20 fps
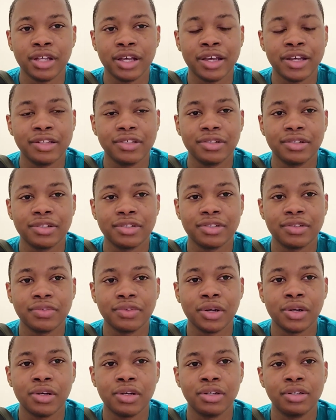the answer isn't
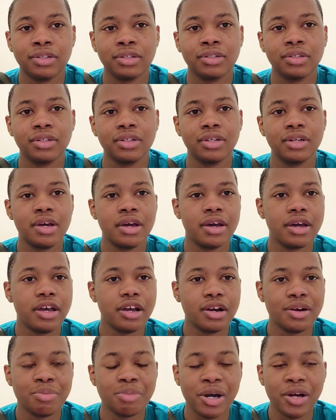wrong,
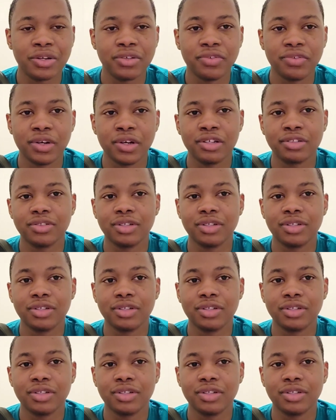it'll mark you wrong.